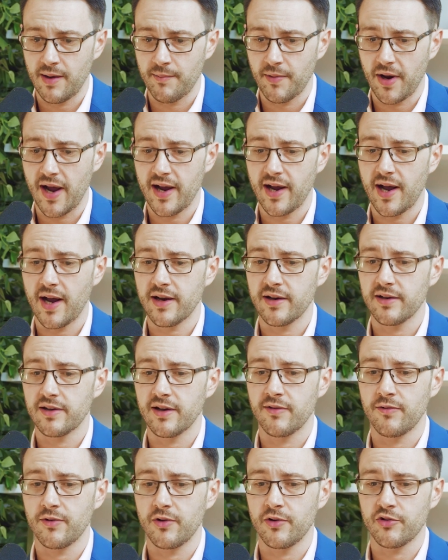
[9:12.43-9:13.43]
I mean, I got into
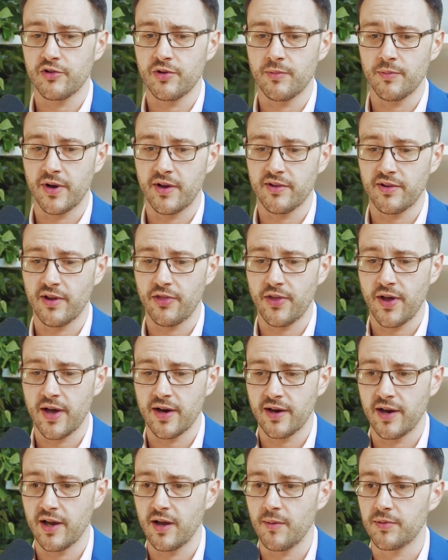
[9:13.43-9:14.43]
evolution because I
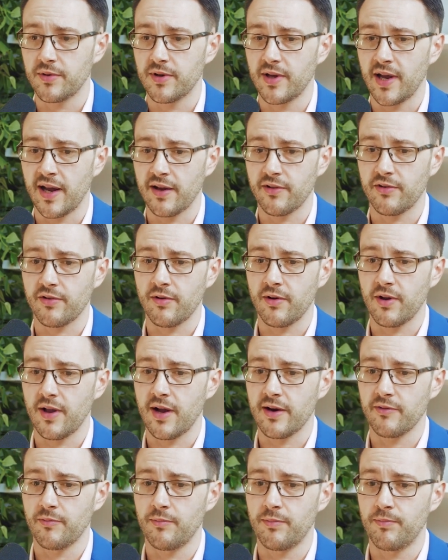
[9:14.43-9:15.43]
thought it helped answer a
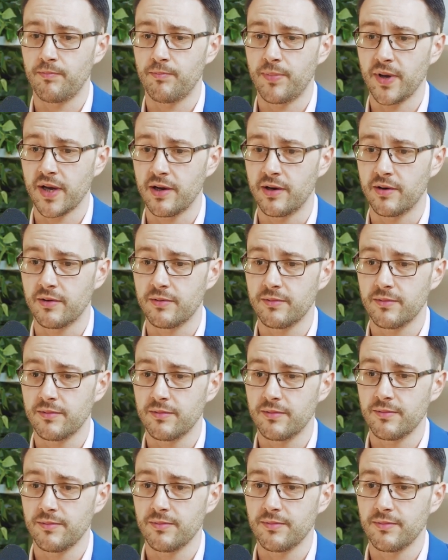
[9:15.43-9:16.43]
lot of big,
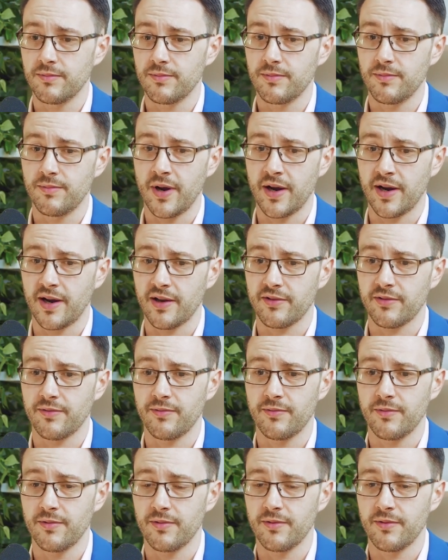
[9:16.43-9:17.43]
I guess,
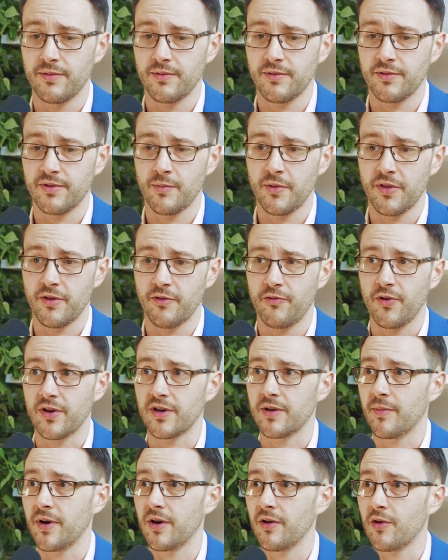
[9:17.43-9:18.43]
some of the
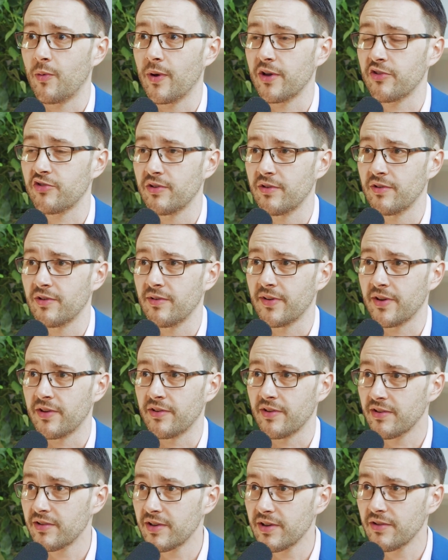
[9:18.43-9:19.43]
fundamental questions of
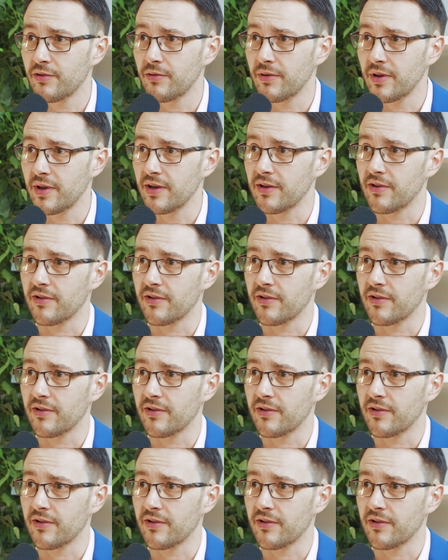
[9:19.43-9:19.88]
existence, really.